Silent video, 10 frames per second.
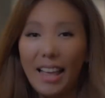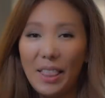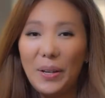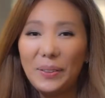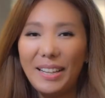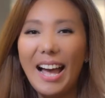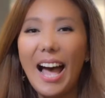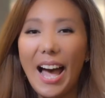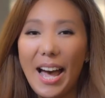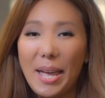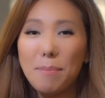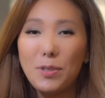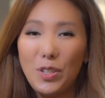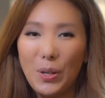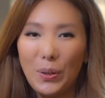Hello, I am
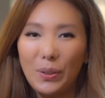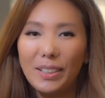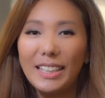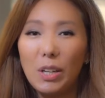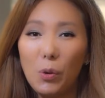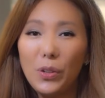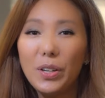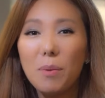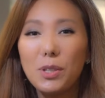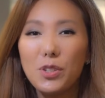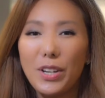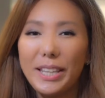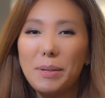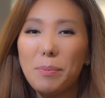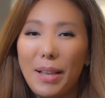Sue, the owner of
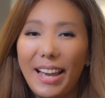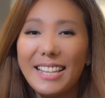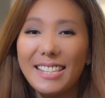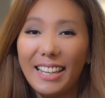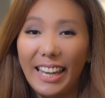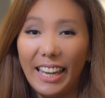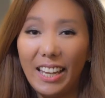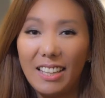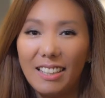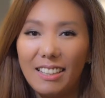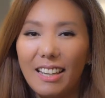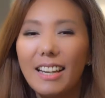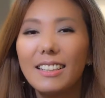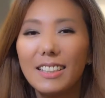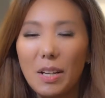Trendy Blinds Inc.
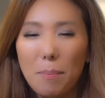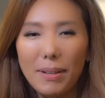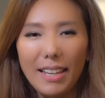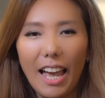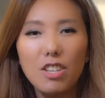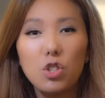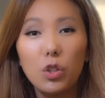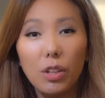The company has two